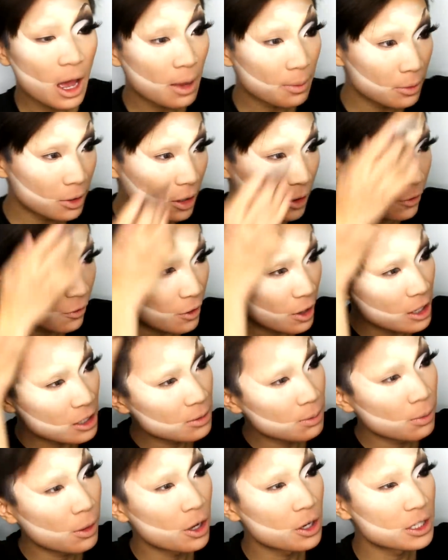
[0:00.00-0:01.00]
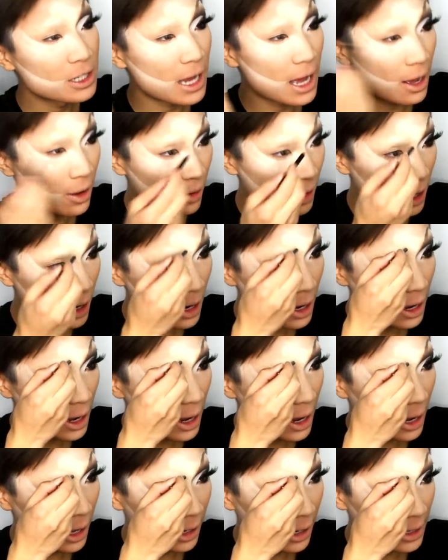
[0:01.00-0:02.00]
I'm gonna first plot out
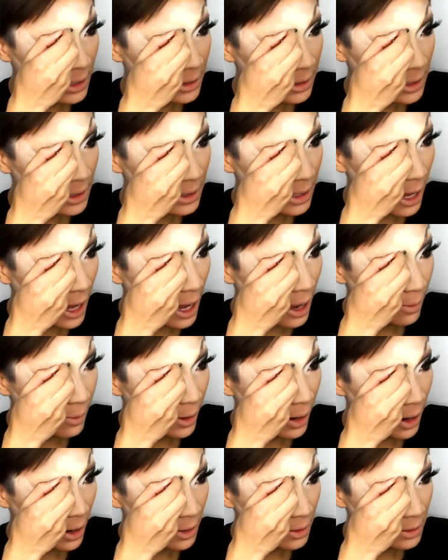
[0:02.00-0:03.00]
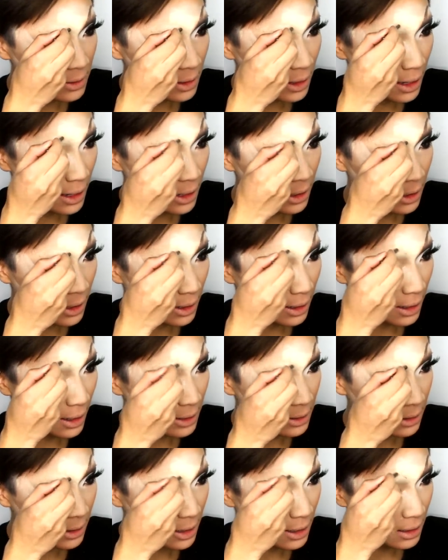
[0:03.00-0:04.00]
Alaska's eyebrows, and
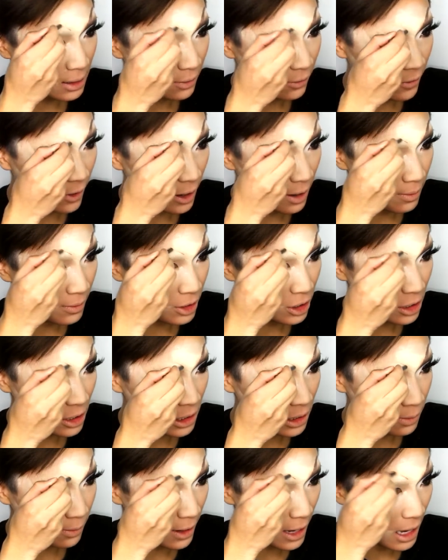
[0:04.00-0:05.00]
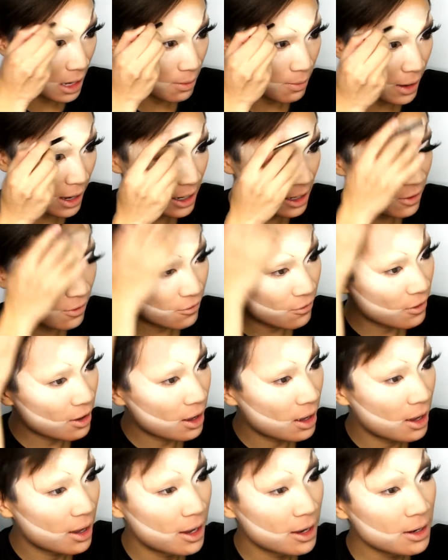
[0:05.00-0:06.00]
Alaska is very much inspired by
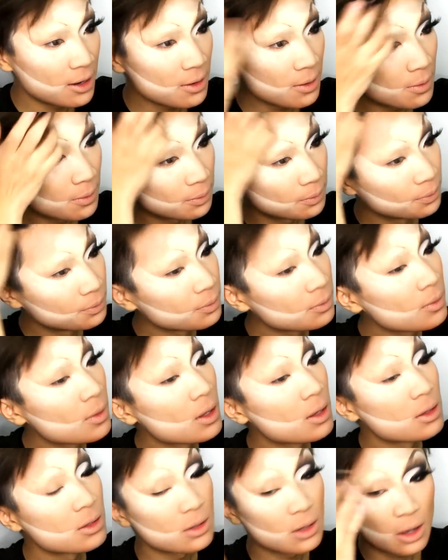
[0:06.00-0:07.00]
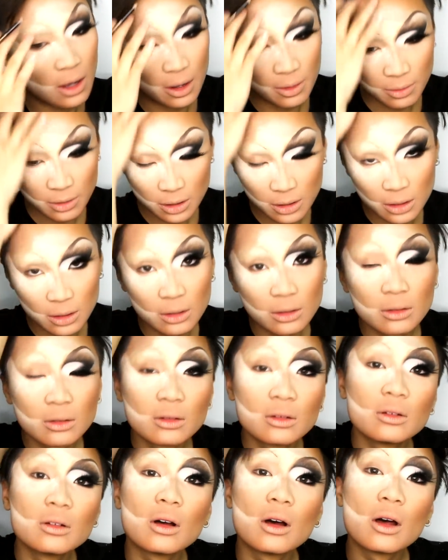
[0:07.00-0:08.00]
Divine. So I'm gonna
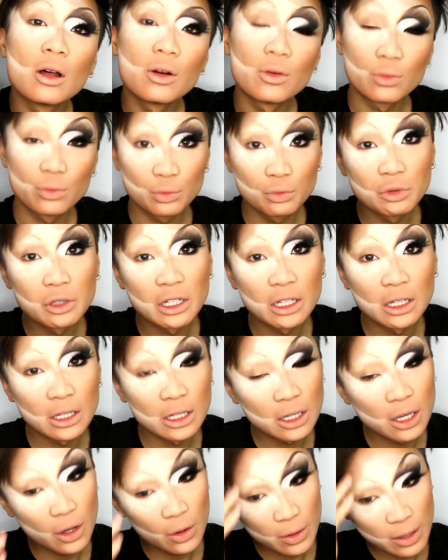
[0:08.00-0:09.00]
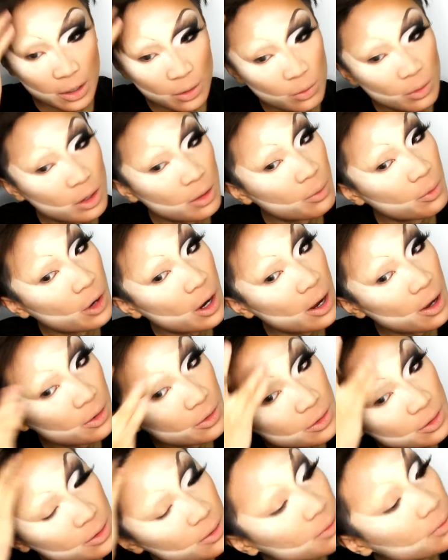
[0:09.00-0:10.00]
really go in with the
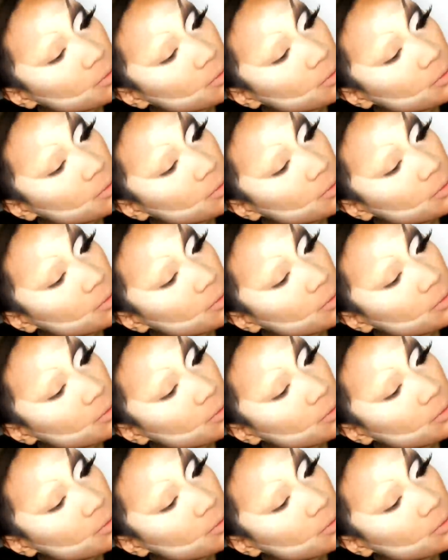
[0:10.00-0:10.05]
brows.